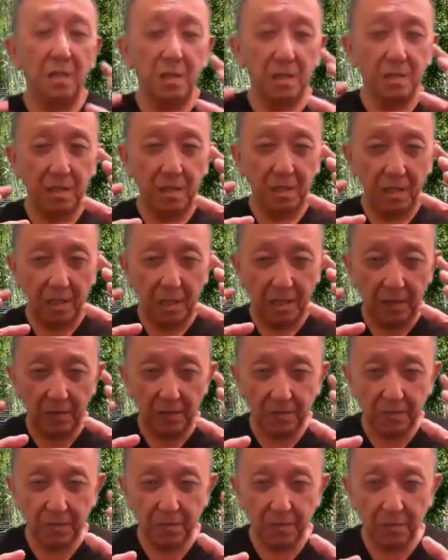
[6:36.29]
It
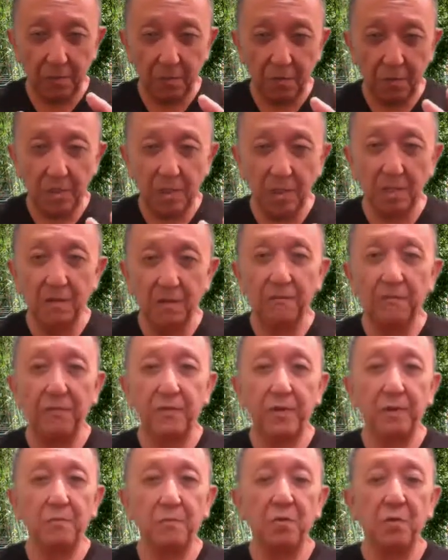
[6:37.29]
gives your body the
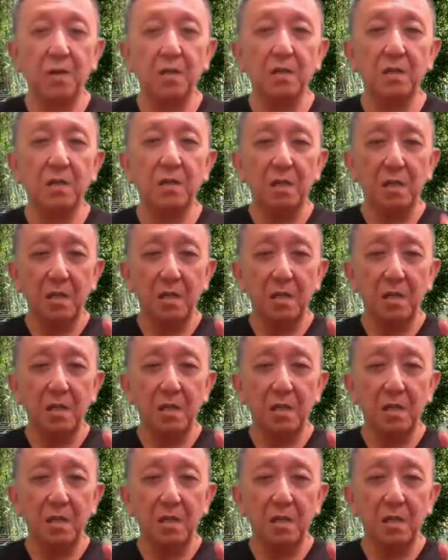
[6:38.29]
framework,